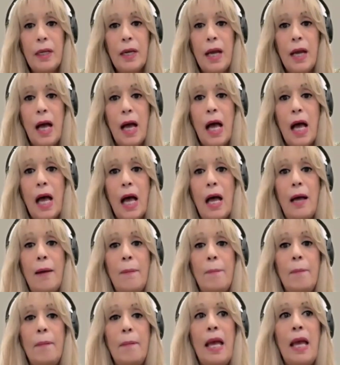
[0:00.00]

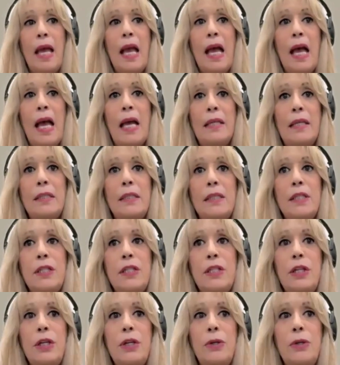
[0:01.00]
And
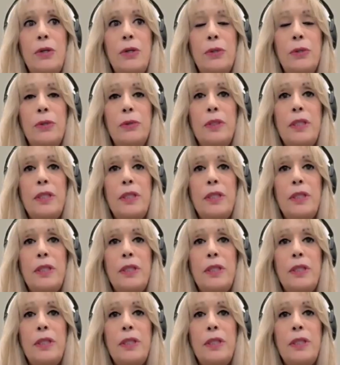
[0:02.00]
you